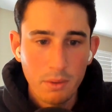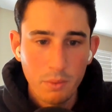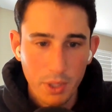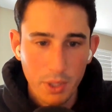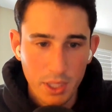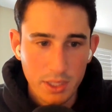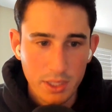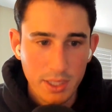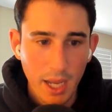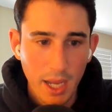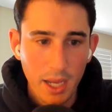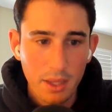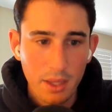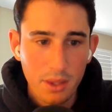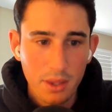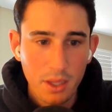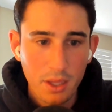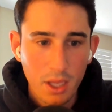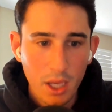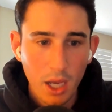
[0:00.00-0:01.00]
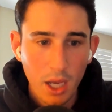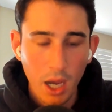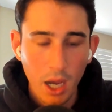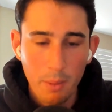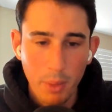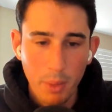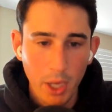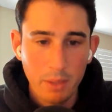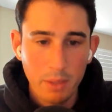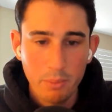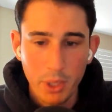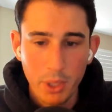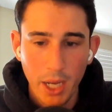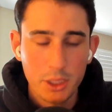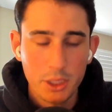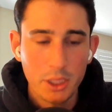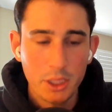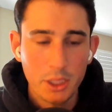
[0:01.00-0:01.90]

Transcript: with his death. Uh, but but actually,